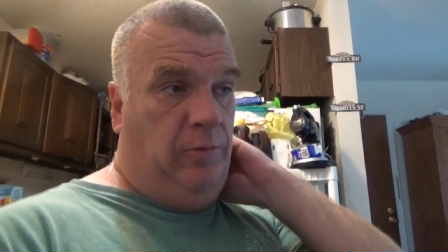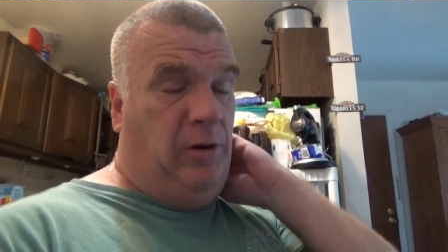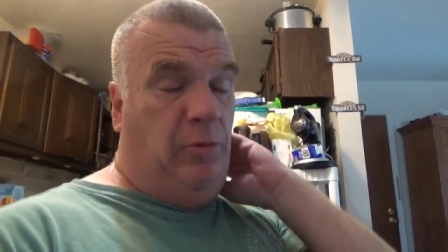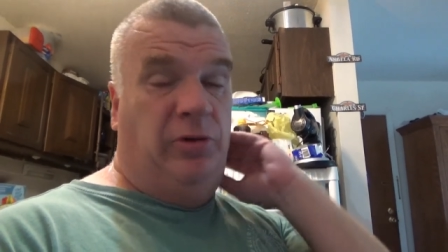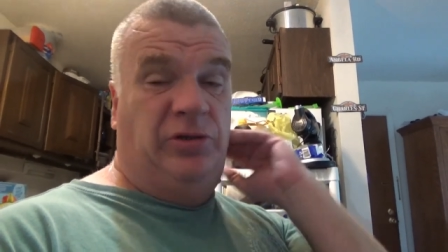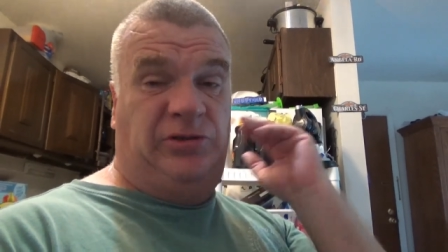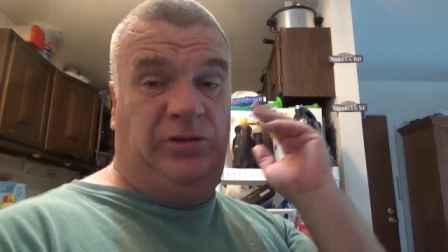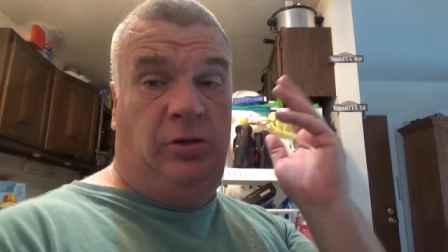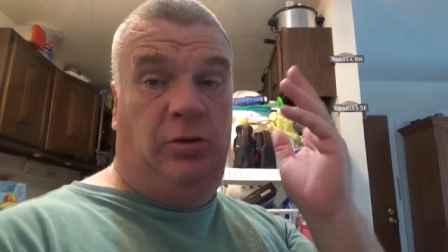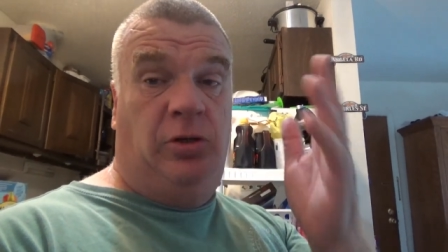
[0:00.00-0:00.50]
But
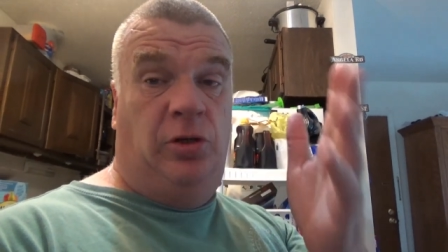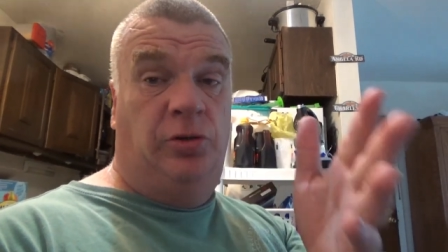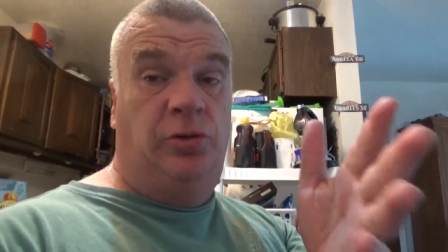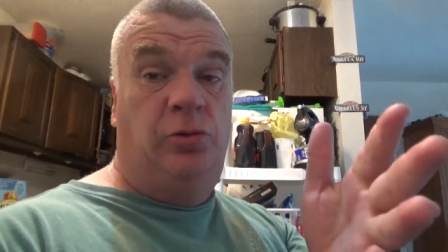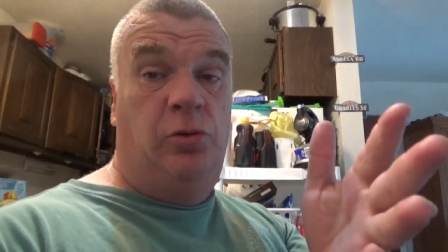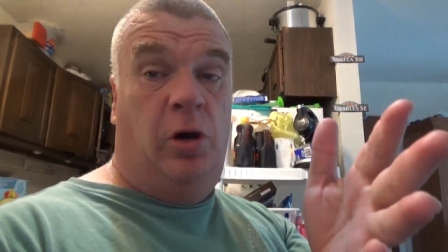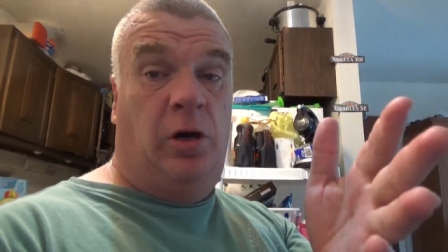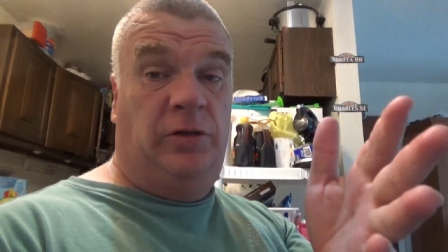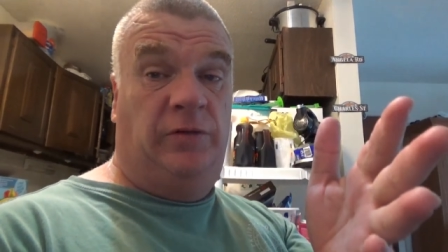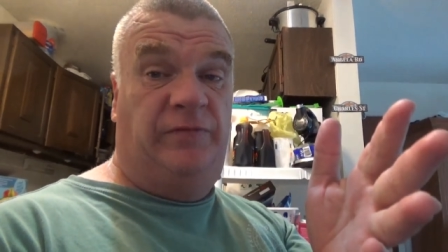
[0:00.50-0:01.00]
we're still going to
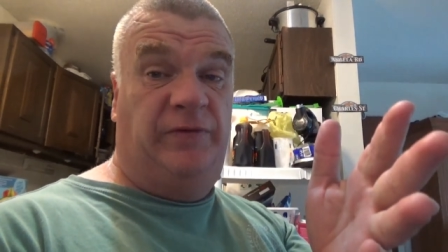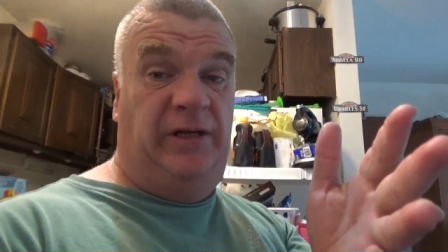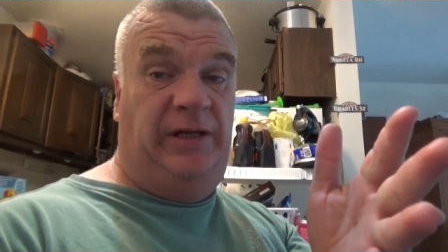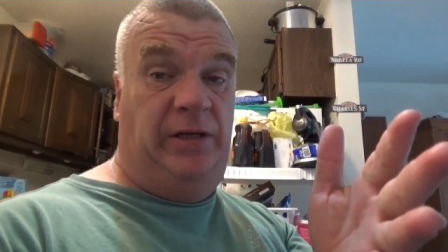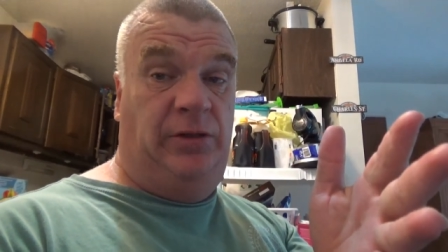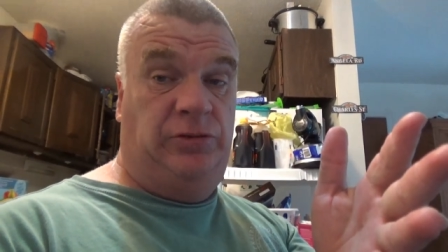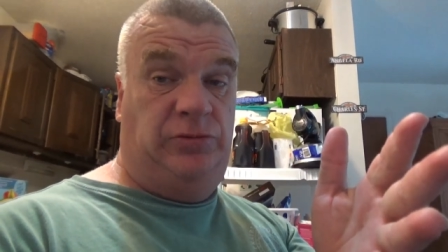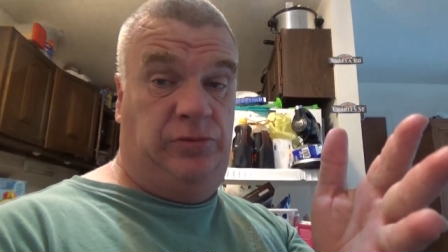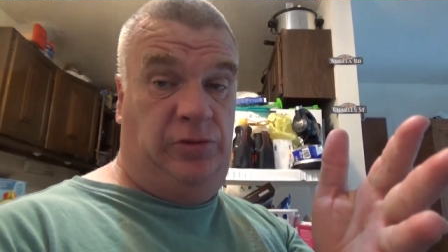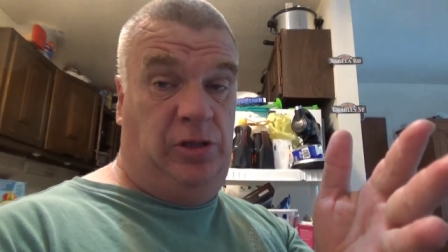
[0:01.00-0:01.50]
do all the
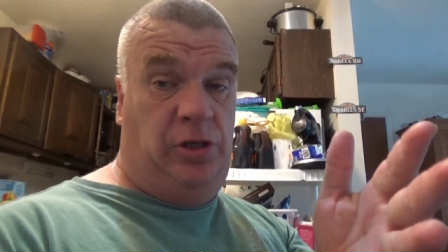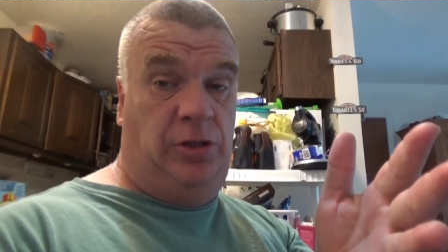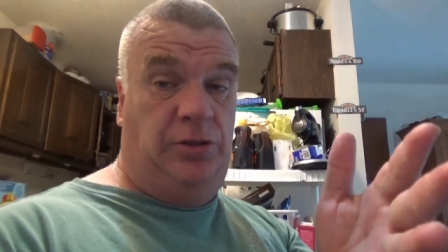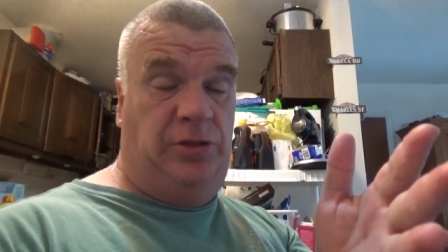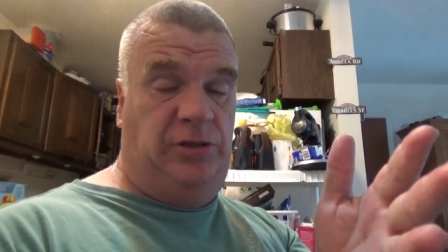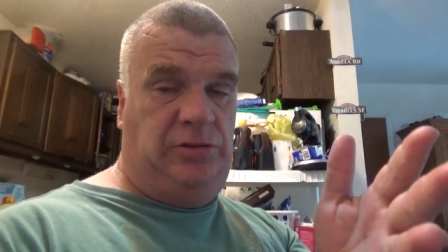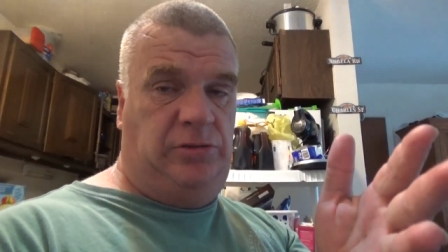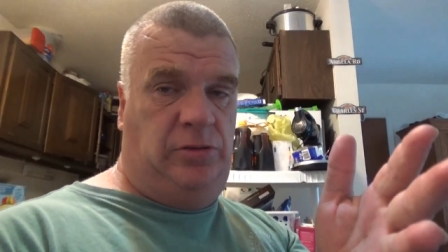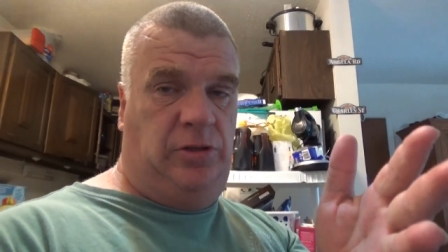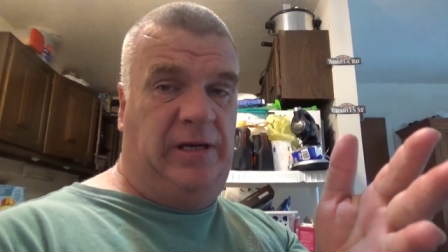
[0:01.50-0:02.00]
videos
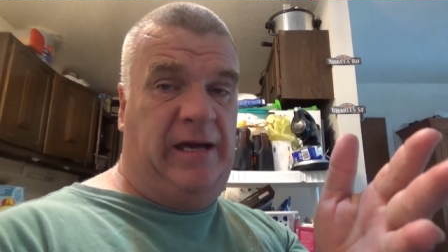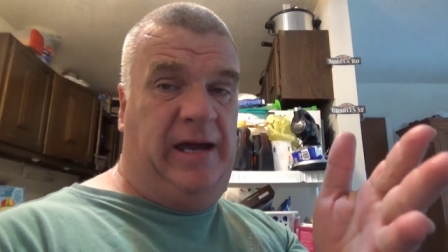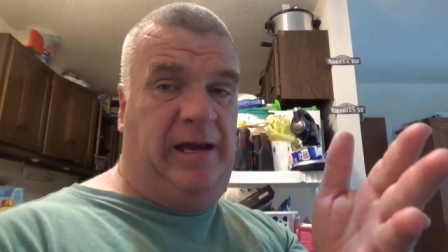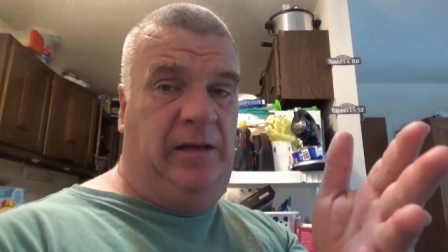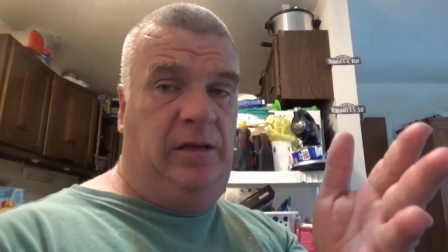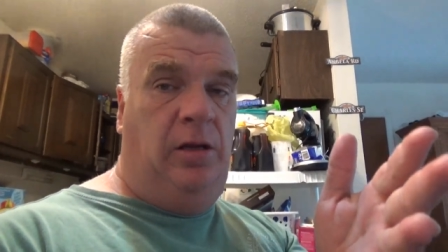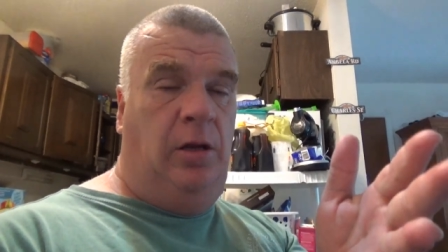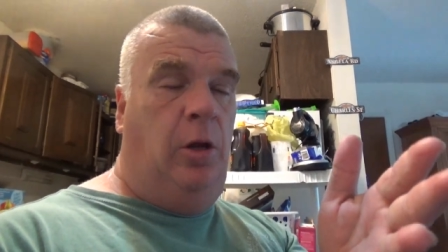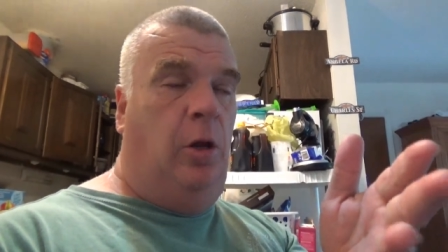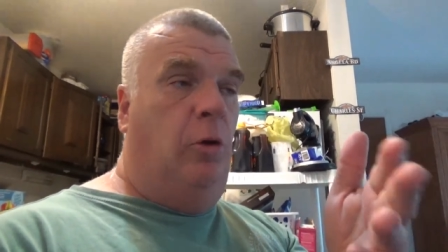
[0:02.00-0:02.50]
regardless,
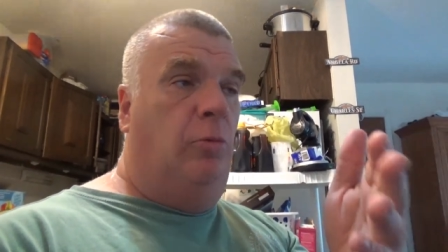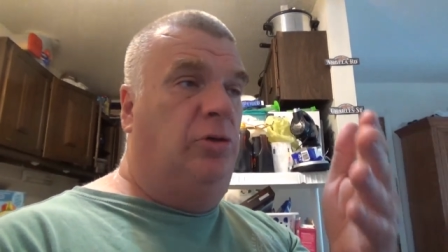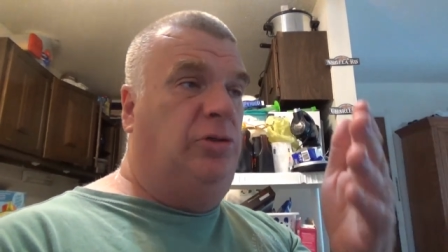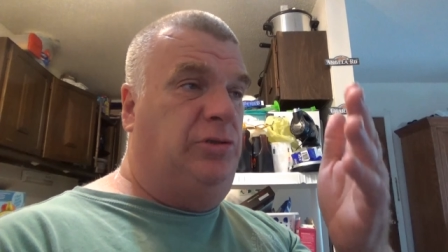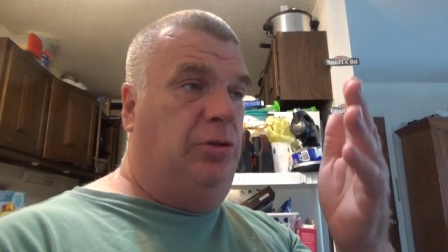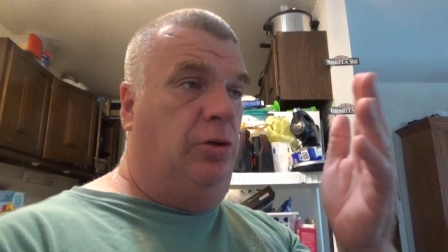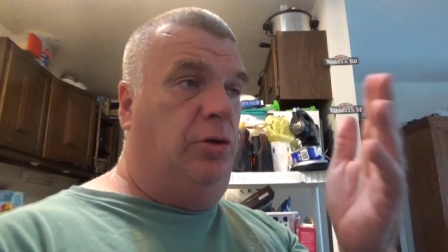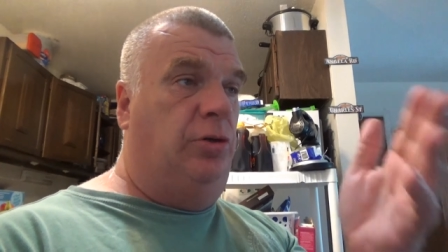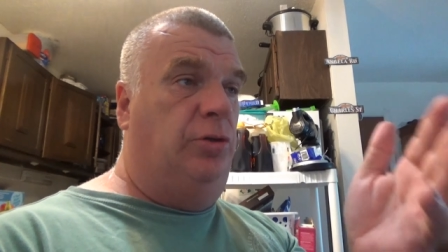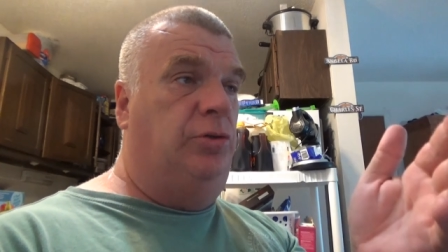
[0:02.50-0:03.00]
okay? We're
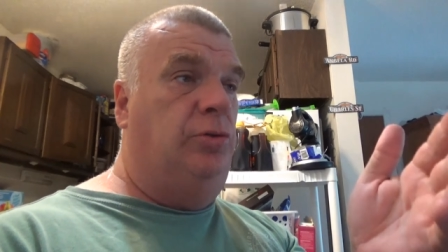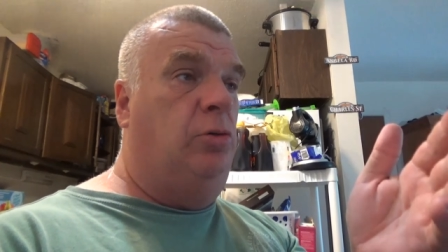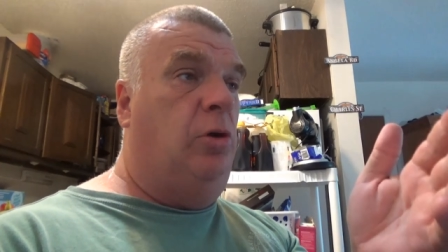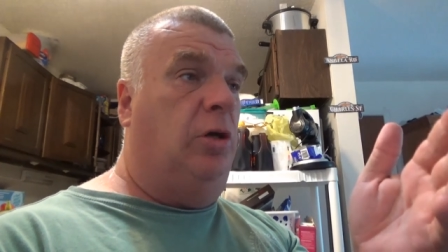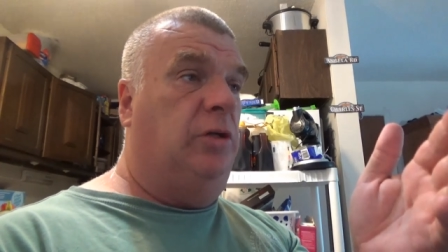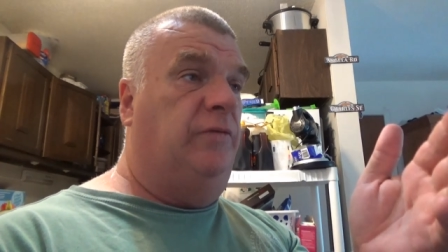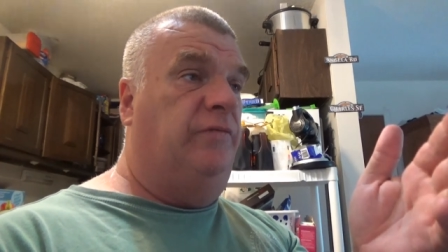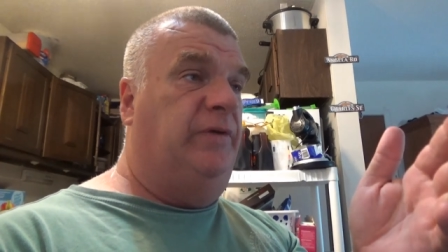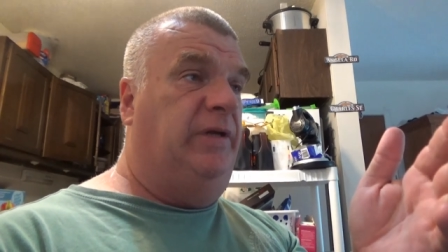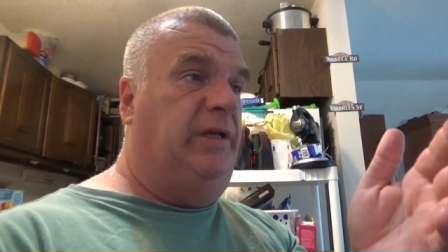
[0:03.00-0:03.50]
still going to do
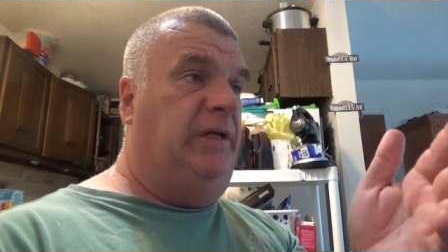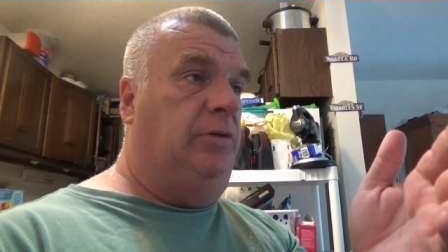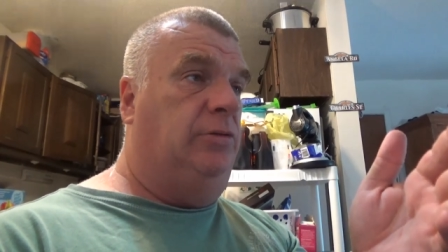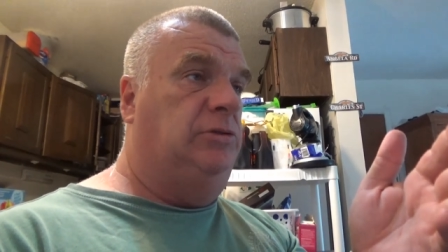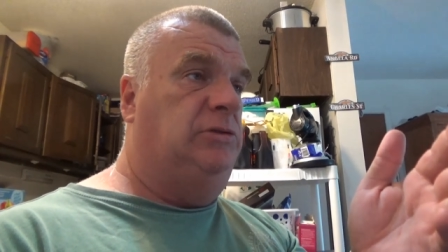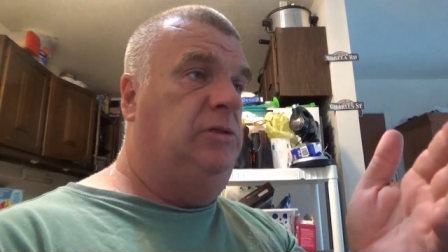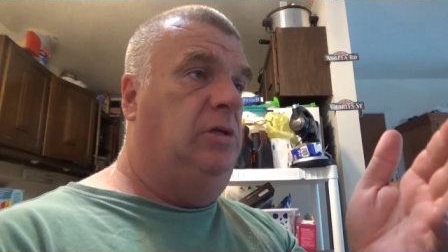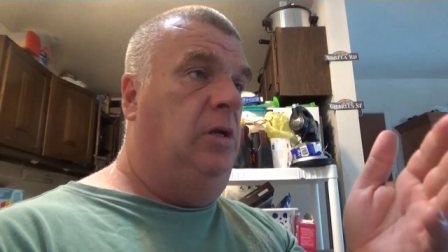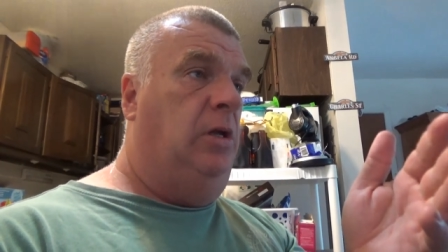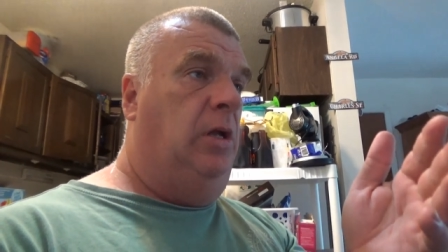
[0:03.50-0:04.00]
all the
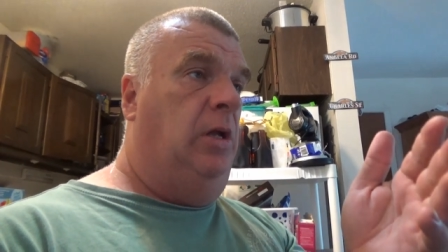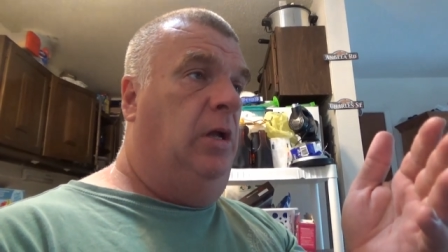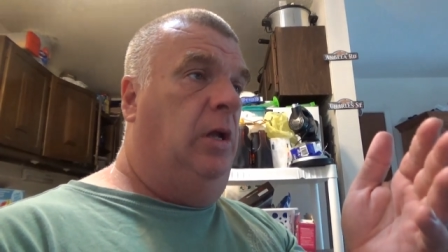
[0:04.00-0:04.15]
videos.